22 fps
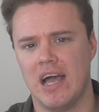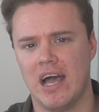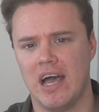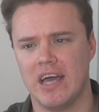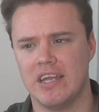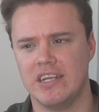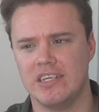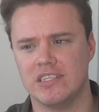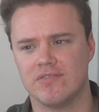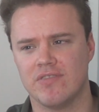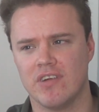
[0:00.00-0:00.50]

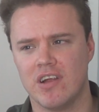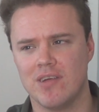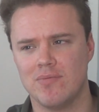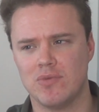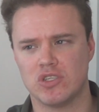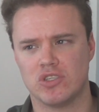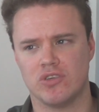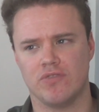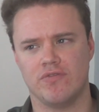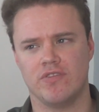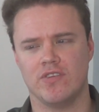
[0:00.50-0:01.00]
And it's very
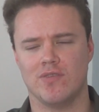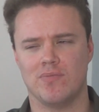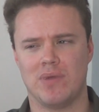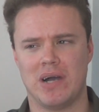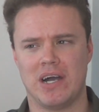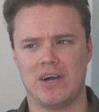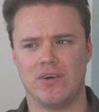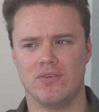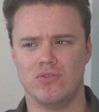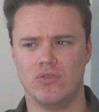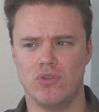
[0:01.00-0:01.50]
much a film
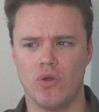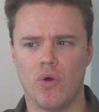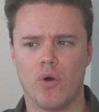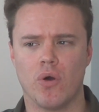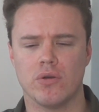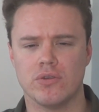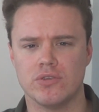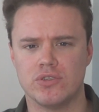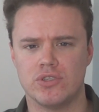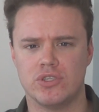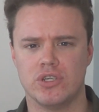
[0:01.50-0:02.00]
about
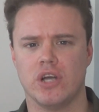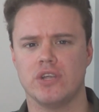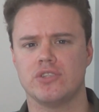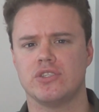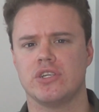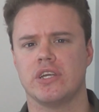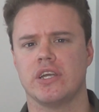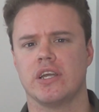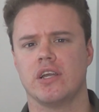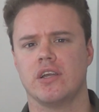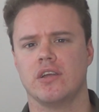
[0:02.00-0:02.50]
not
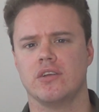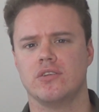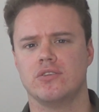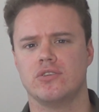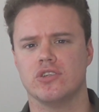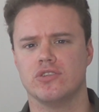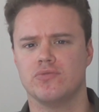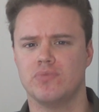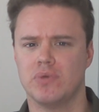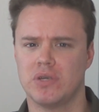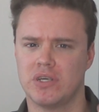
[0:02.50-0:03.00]
judging
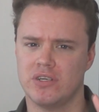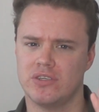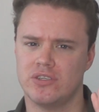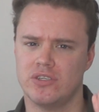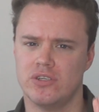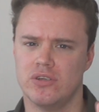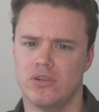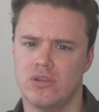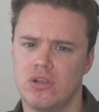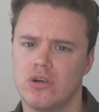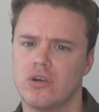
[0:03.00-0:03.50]
just
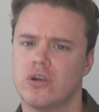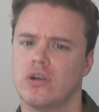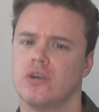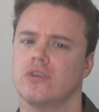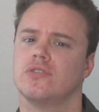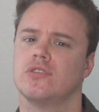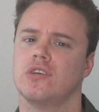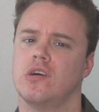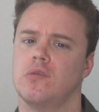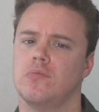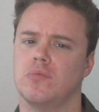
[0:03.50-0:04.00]
because you look
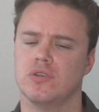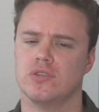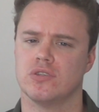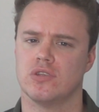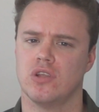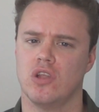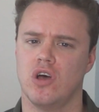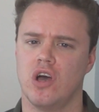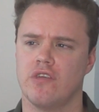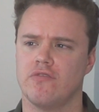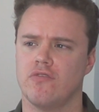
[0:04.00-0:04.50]
at
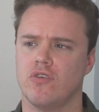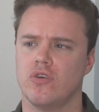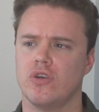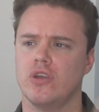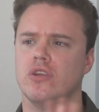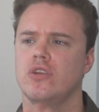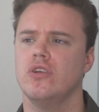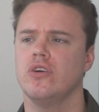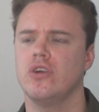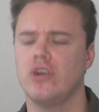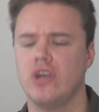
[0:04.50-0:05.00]
someone's life or
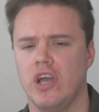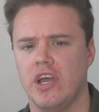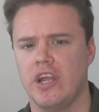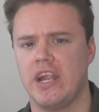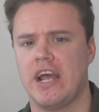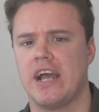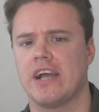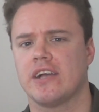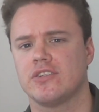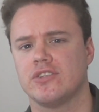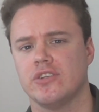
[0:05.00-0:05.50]
you look at an
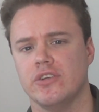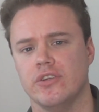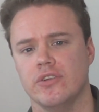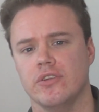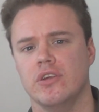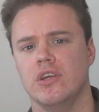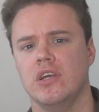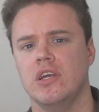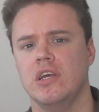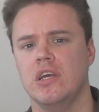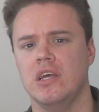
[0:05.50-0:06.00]

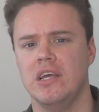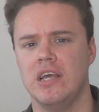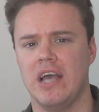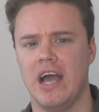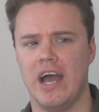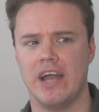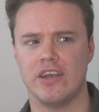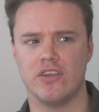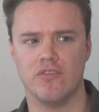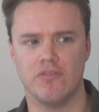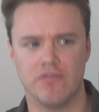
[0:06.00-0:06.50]
action
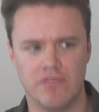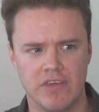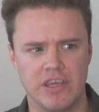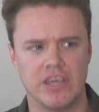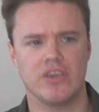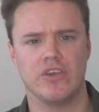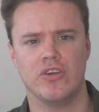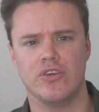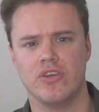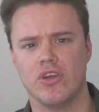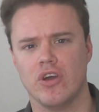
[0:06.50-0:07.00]
and you
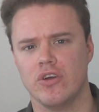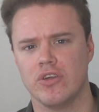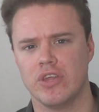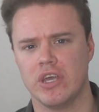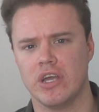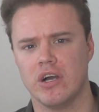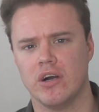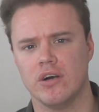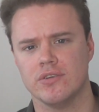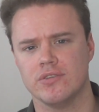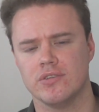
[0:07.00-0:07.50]
think you know
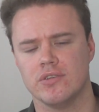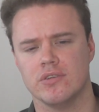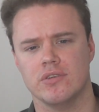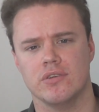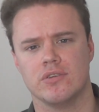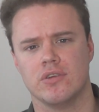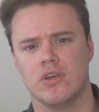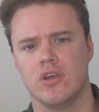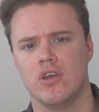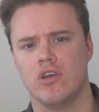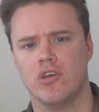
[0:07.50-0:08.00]
the
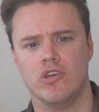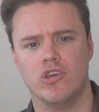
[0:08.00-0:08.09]
answers.